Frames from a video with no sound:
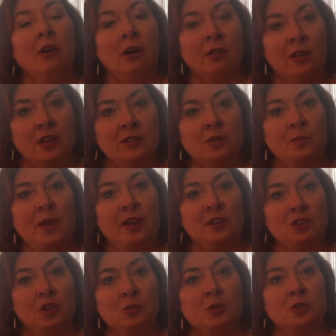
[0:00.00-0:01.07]
or lesser
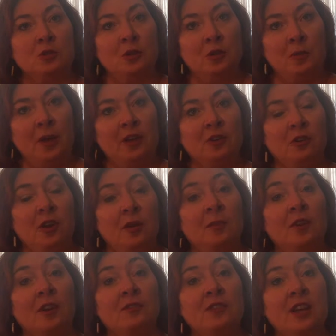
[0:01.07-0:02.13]
banishing ritual, the pentagram,
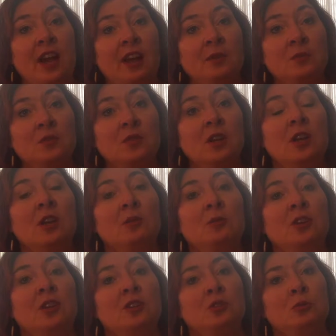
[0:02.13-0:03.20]
enough times,
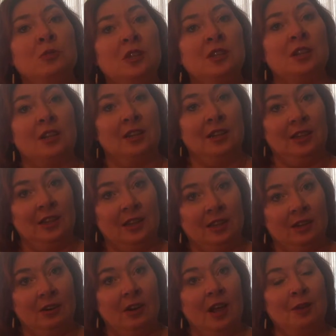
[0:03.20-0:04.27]
because you need to
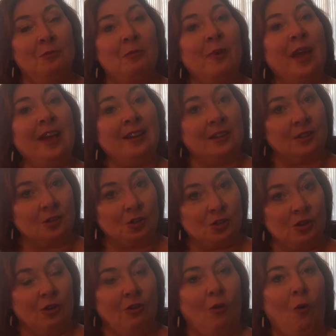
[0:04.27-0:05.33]
clear and
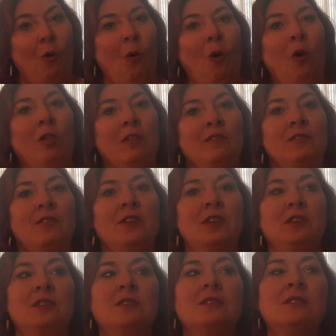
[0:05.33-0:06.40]
banish all of
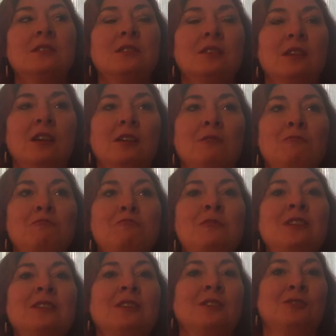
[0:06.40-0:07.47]
these
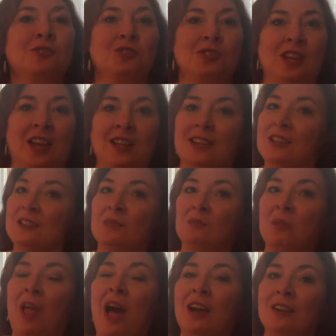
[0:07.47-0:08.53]
misunderstandings and
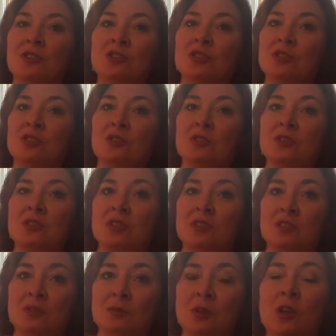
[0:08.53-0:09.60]
blockages in your
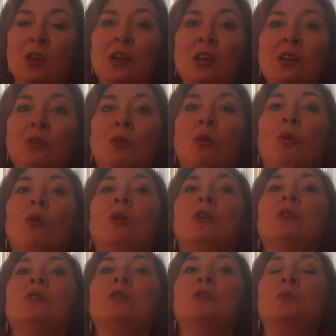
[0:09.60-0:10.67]
system in
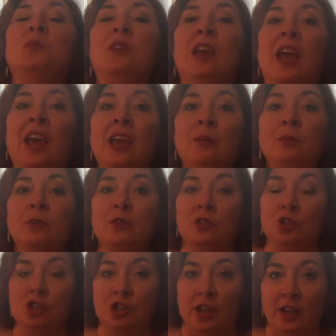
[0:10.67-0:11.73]
order to be able to
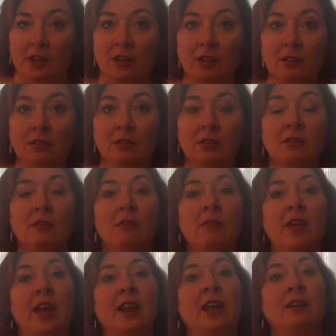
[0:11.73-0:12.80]
channel
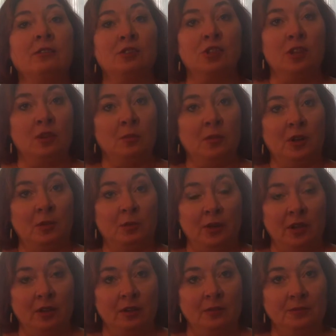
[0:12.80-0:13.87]
that energy of the middle
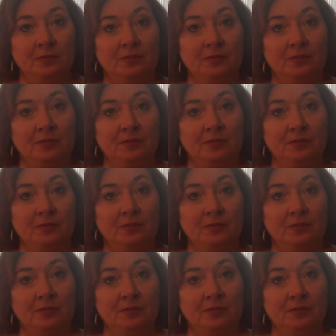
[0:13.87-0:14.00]
pillar.